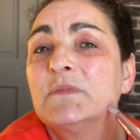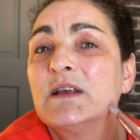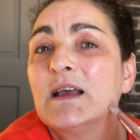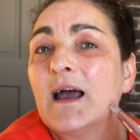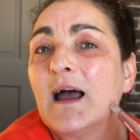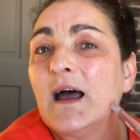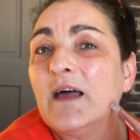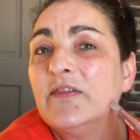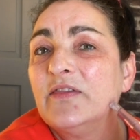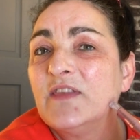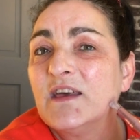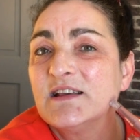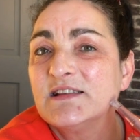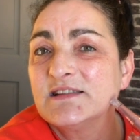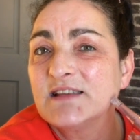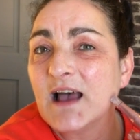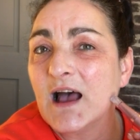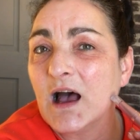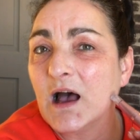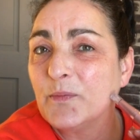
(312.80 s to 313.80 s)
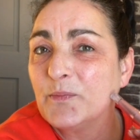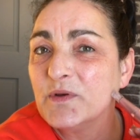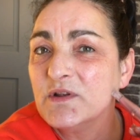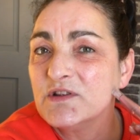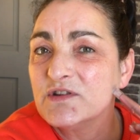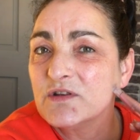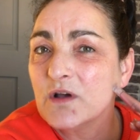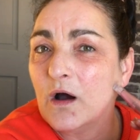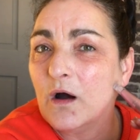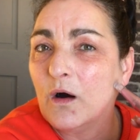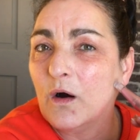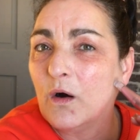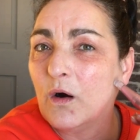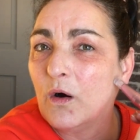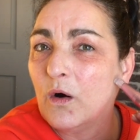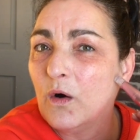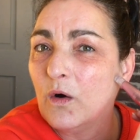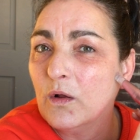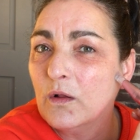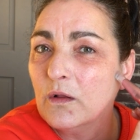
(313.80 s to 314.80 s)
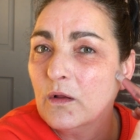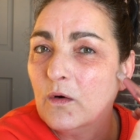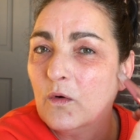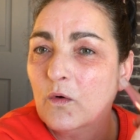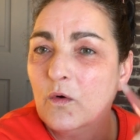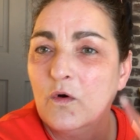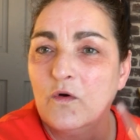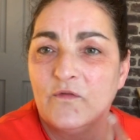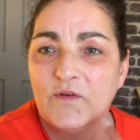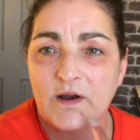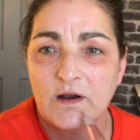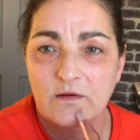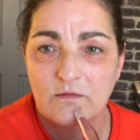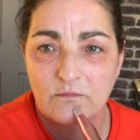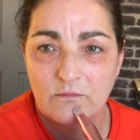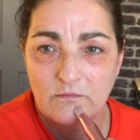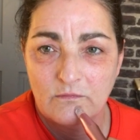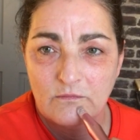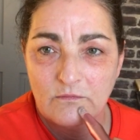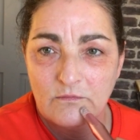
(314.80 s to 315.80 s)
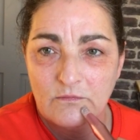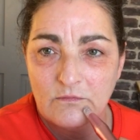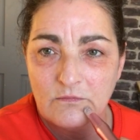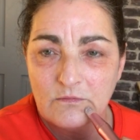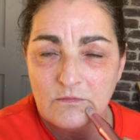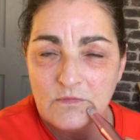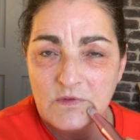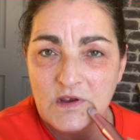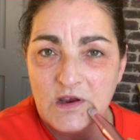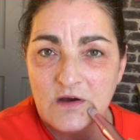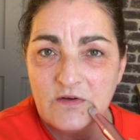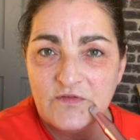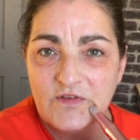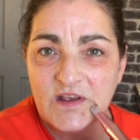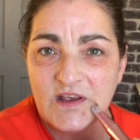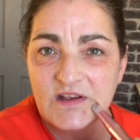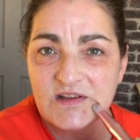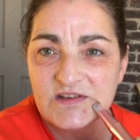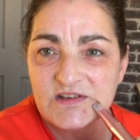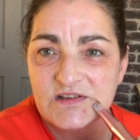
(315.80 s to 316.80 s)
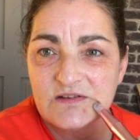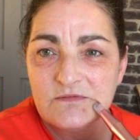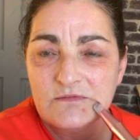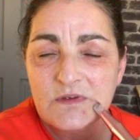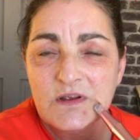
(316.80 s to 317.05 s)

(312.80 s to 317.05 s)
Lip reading: and this happens all over your face.